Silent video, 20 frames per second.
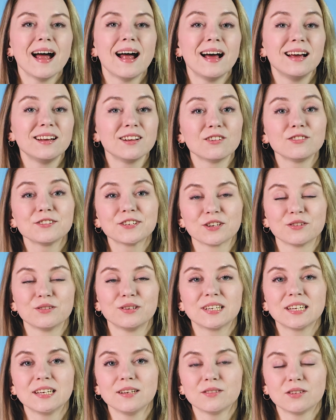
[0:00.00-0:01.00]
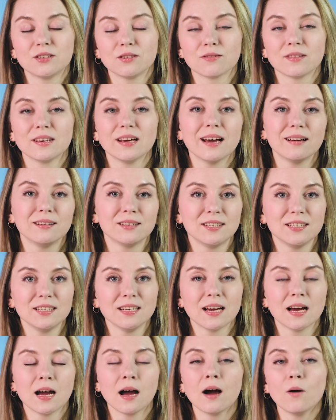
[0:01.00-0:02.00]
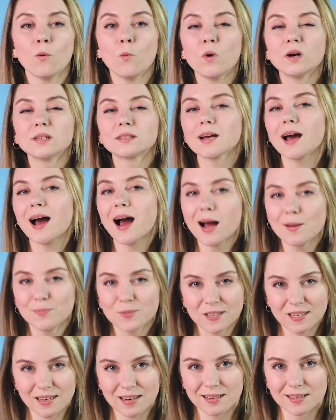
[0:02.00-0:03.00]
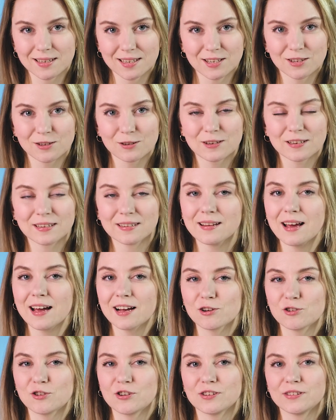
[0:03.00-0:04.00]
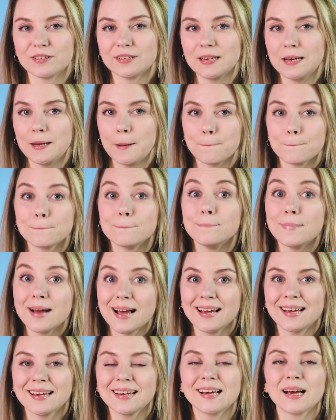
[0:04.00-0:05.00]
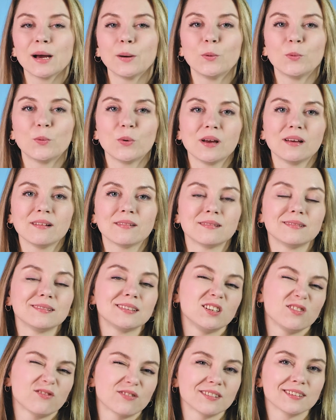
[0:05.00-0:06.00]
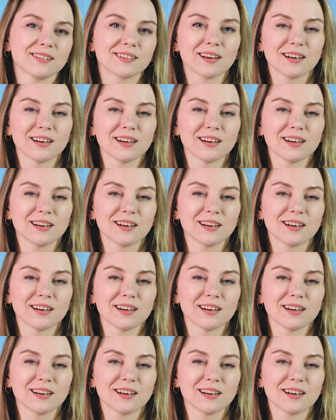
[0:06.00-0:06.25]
And also it gives you the idea what upsells you can actually make with different